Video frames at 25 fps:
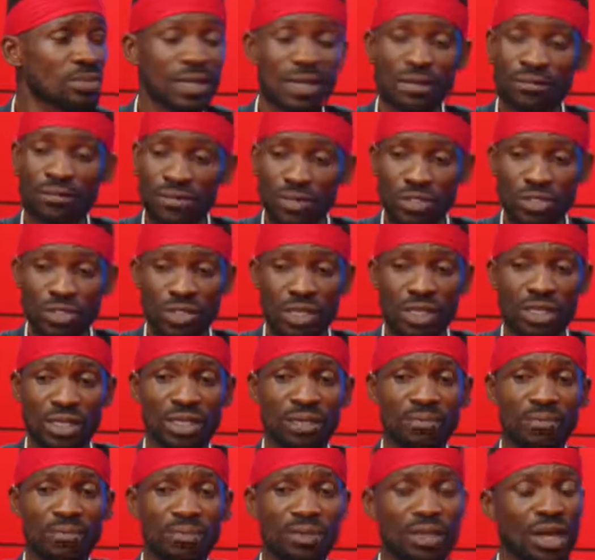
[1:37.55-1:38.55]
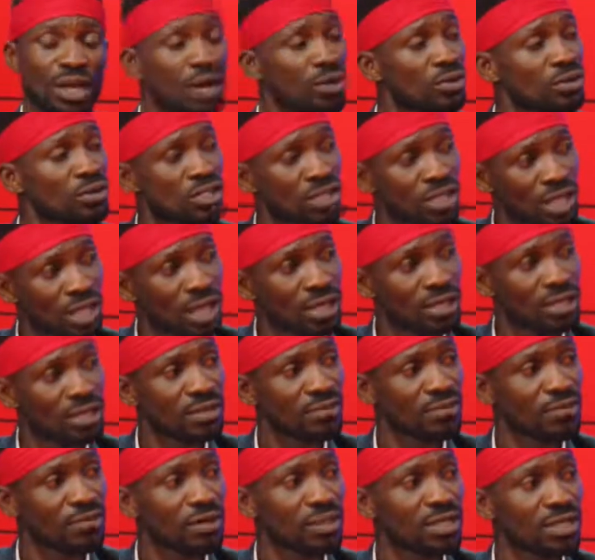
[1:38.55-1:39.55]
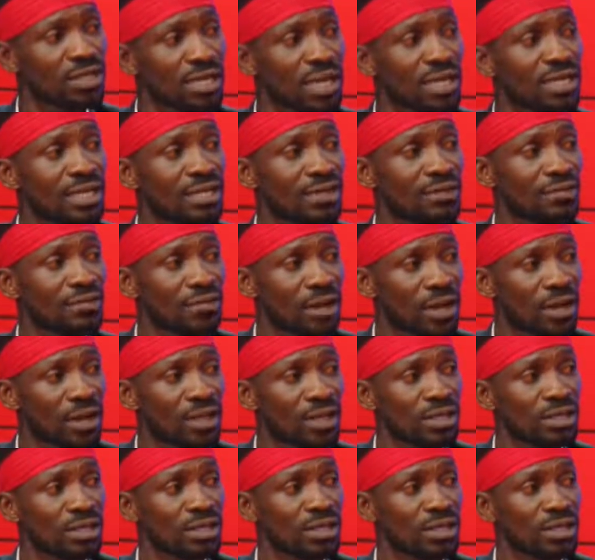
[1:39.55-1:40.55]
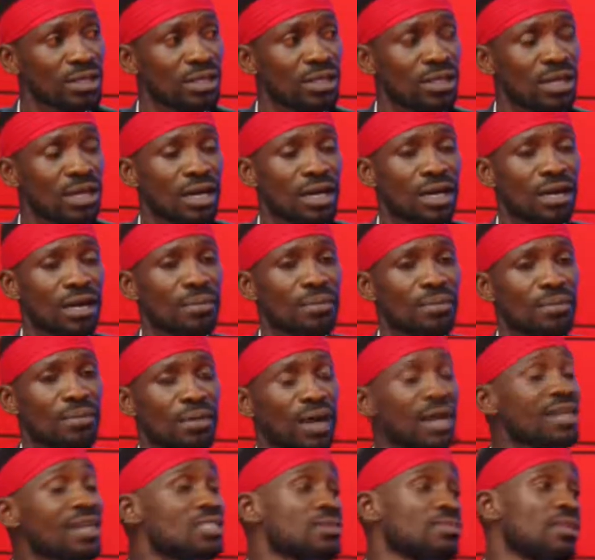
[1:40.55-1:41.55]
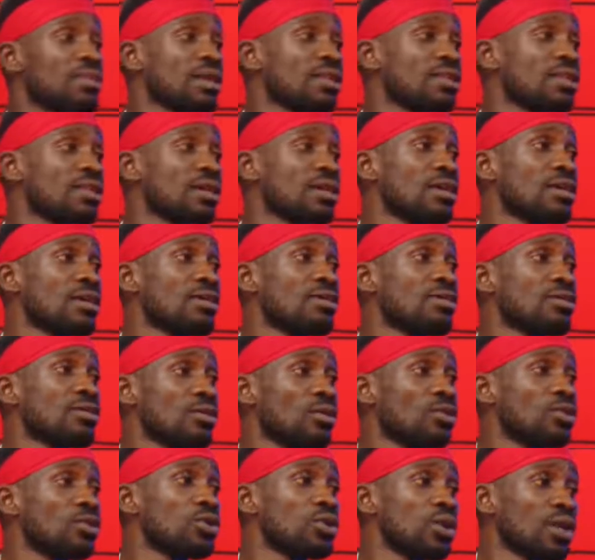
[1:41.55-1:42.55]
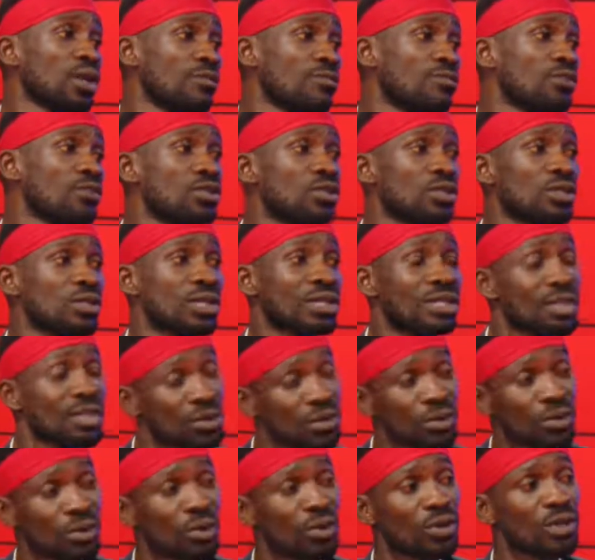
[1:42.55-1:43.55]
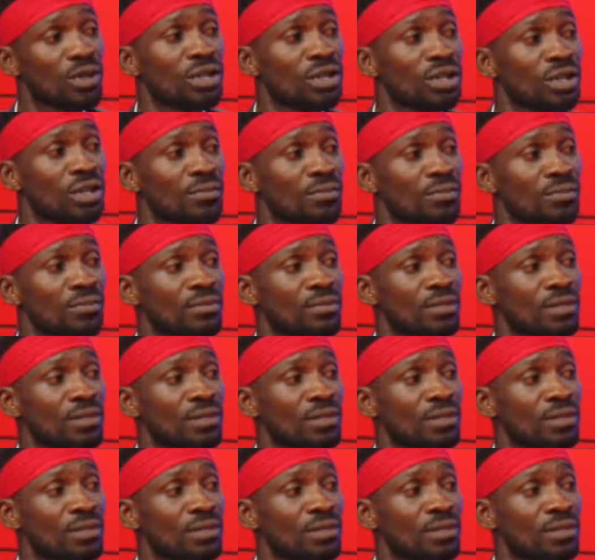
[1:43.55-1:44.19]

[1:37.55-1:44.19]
But eventually I was charged for inciting violence as per the audio and video that I recorded.